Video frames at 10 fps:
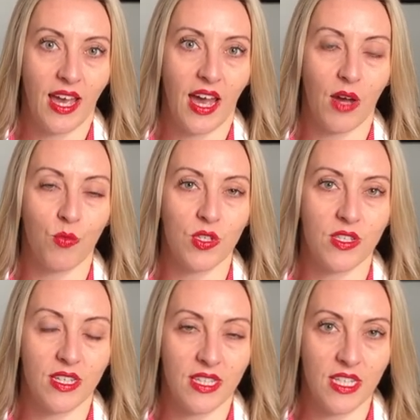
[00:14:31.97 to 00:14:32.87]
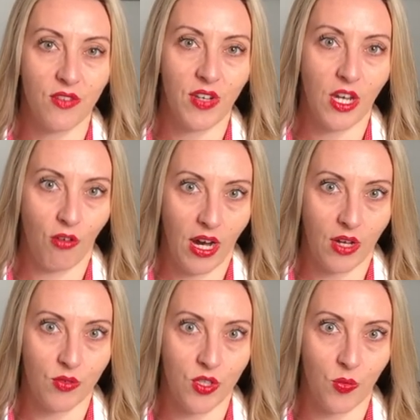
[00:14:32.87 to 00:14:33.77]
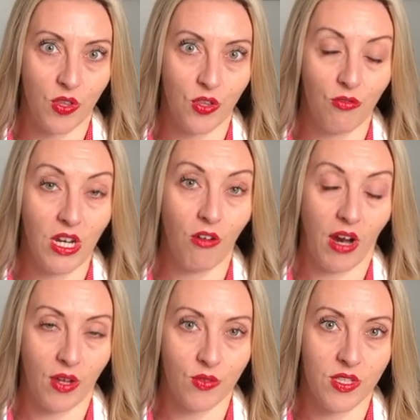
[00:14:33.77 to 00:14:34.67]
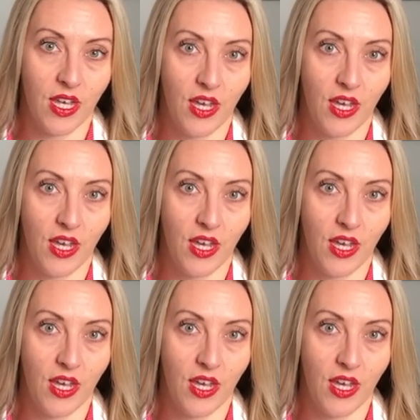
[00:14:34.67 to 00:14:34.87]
and was successively crowned with three crowns